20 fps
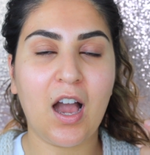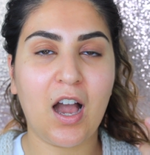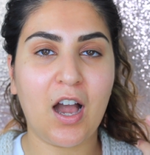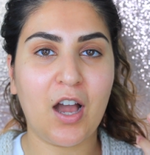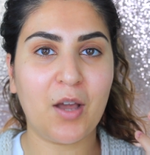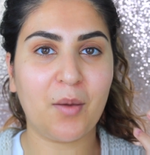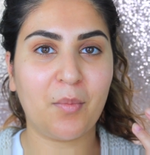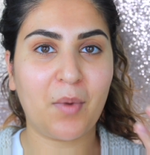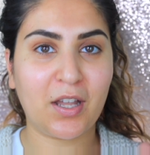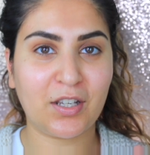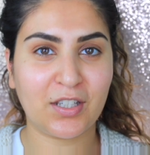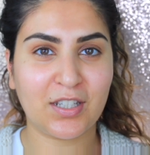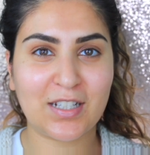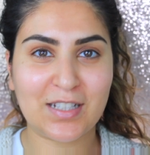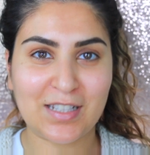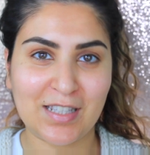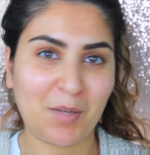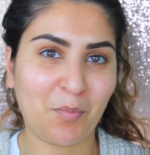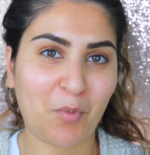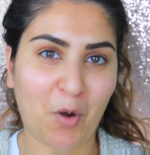and you can
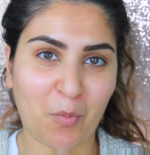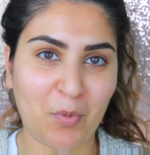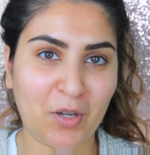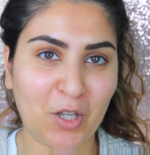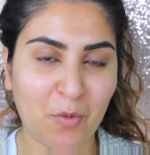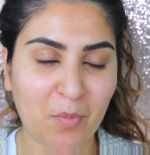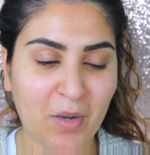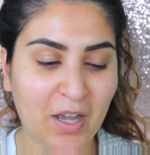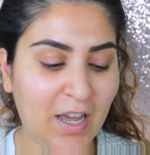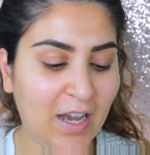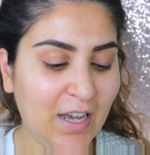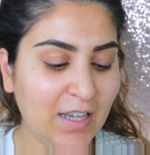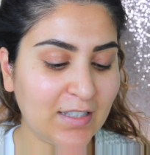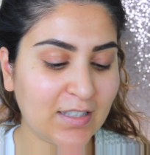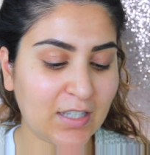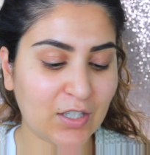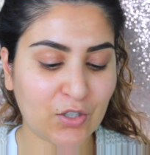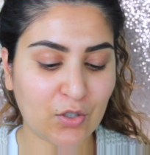see properly on my eyes.